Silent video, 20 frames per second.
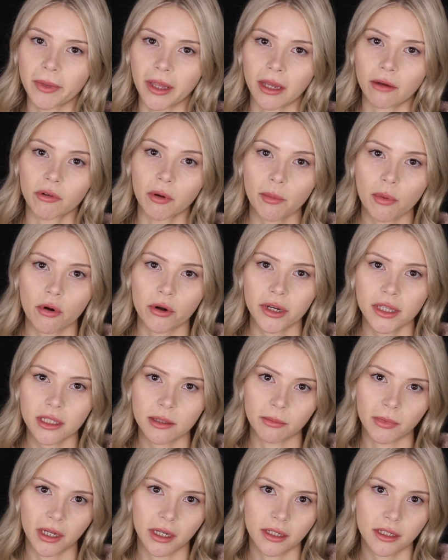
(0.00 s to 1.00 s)
a report
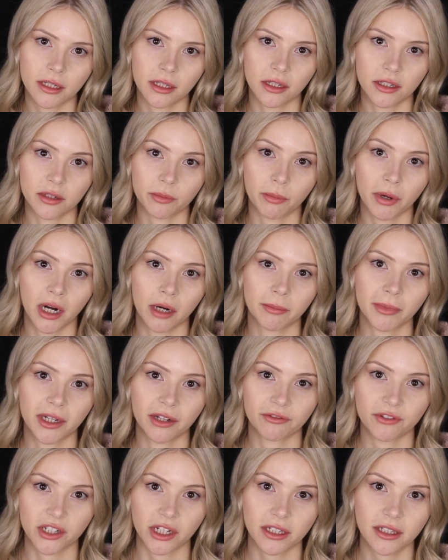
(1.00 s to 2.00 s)
submitted to the Department
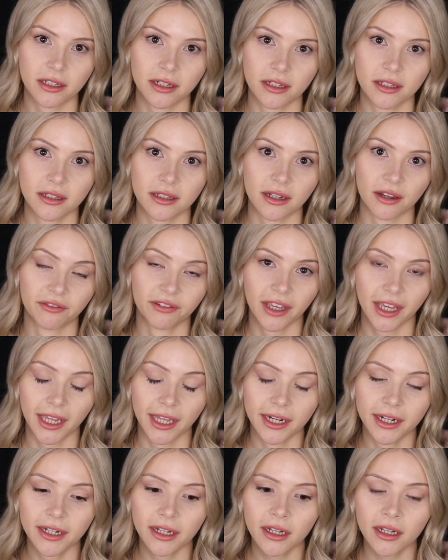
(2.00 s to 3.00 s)
of Justice of
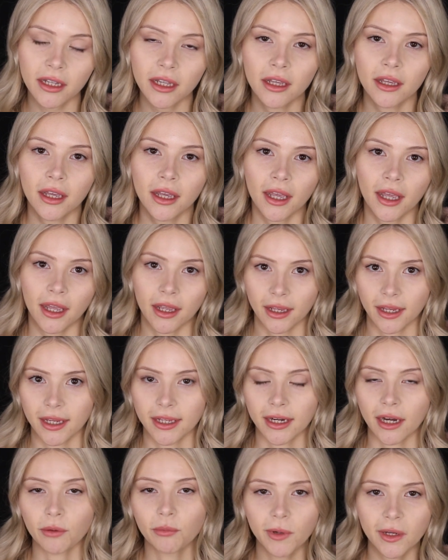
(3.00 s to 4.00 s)
Canada,
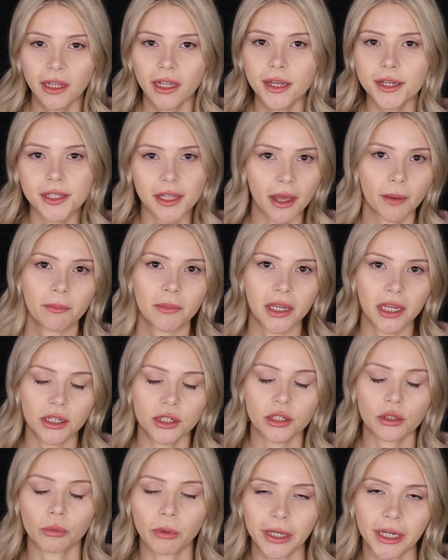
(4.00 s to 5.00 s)
and I realize that me
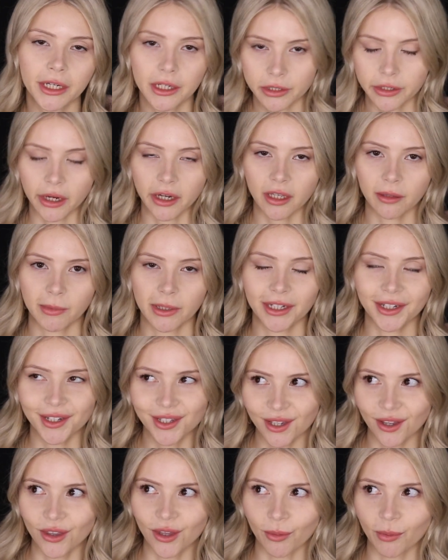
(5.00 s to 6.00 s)
just reading a document isn't the